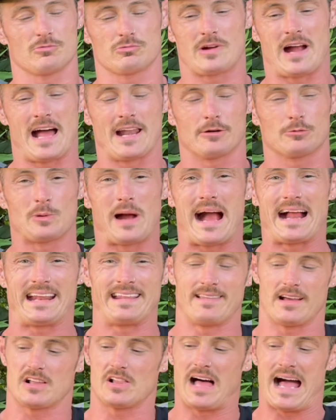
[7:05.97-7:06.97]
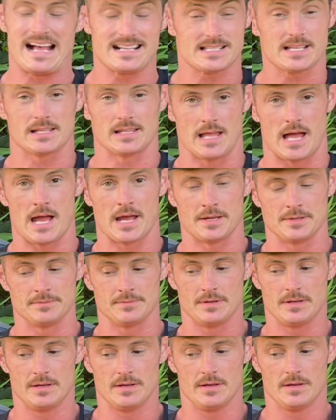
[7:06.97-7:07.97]
kind of riding the classic line
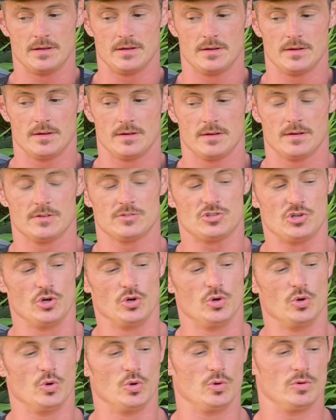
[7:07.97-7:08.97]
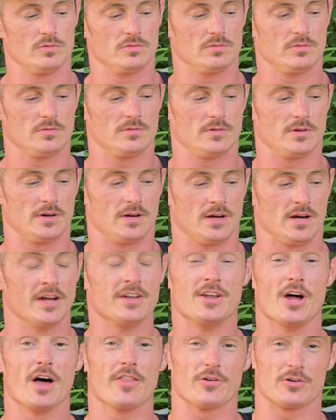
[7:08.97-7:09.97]
to
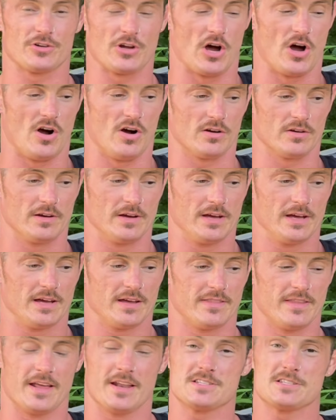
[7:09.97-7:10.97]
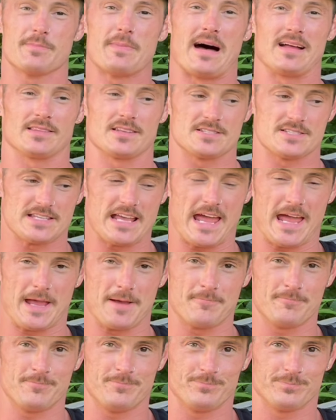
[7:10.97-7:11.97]
another dog that is about the
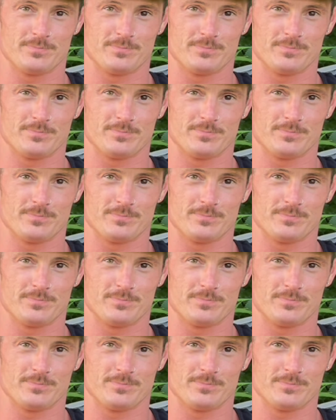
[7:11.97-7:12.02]
same,